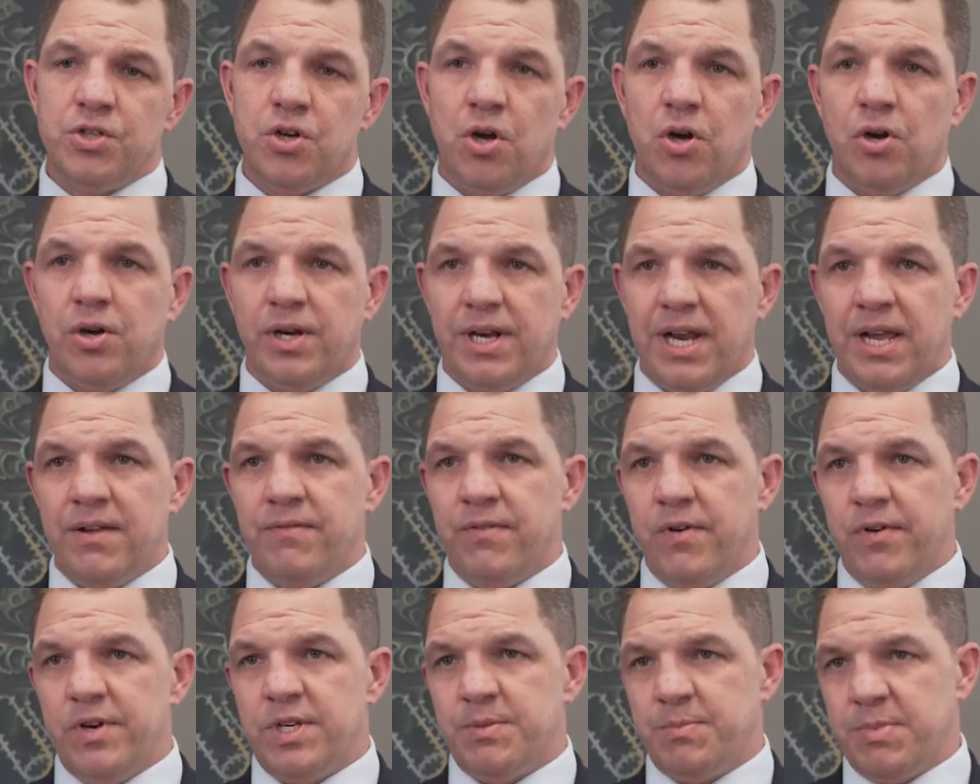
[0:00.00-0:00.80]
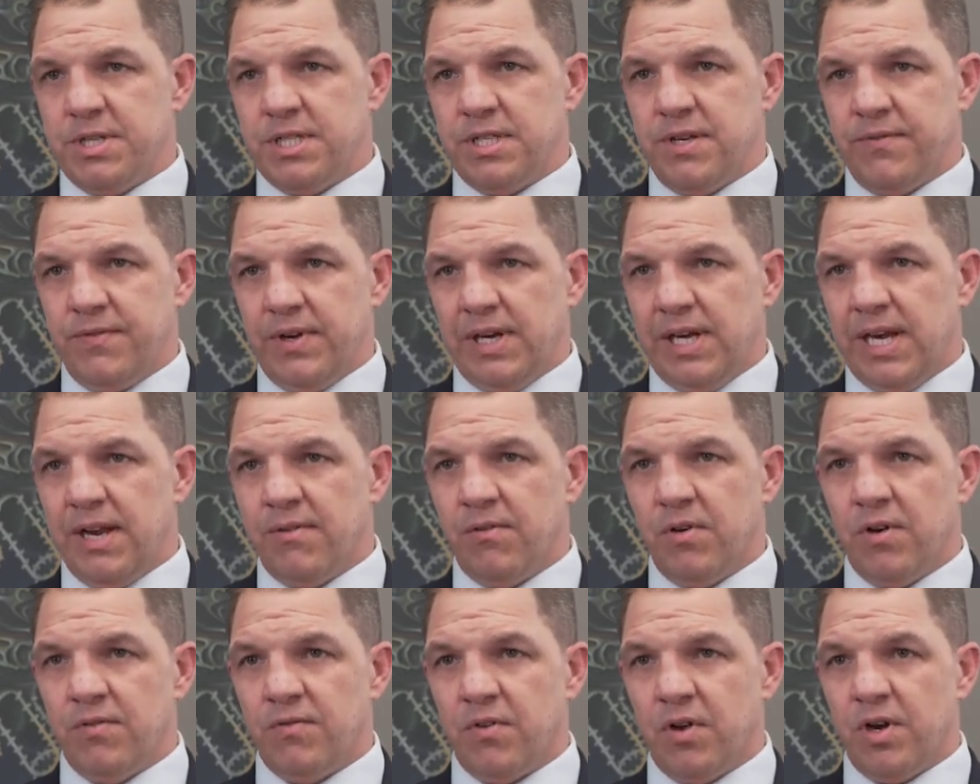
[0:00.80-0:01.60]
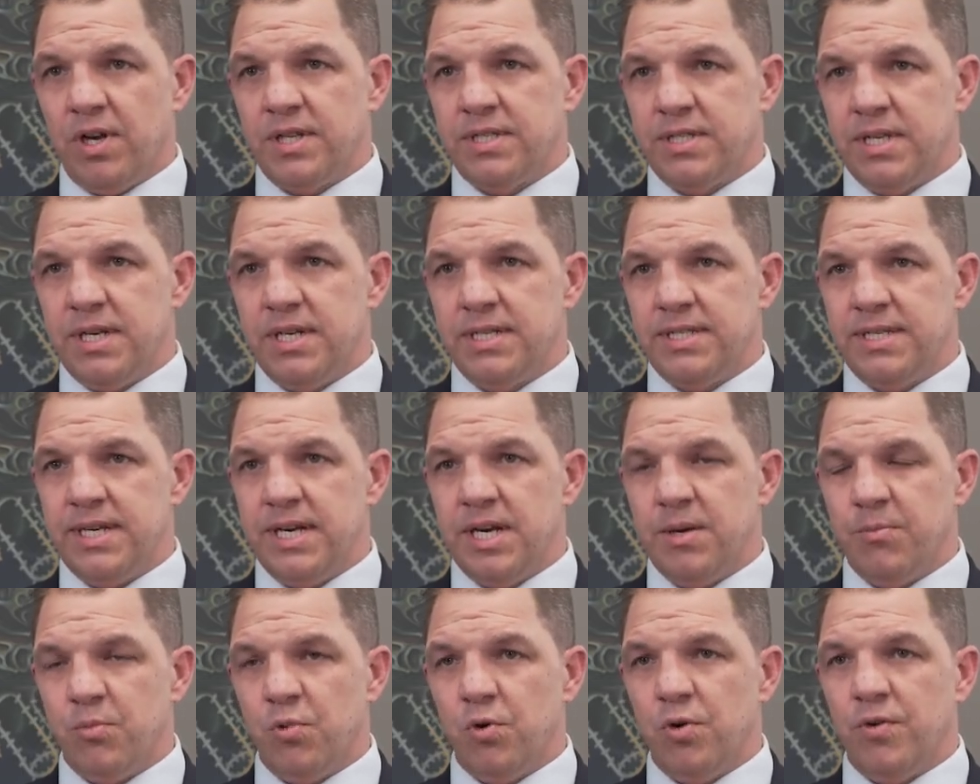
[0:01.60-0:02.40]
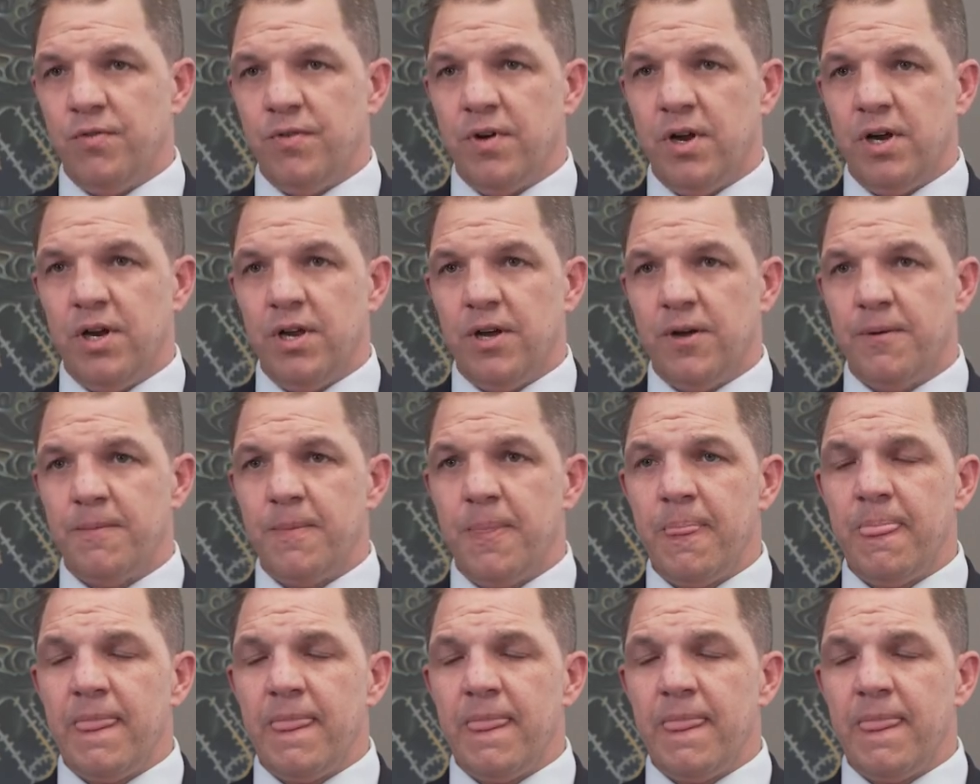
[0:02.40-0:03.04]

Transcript: target a very specific level of volatility in your portfolio.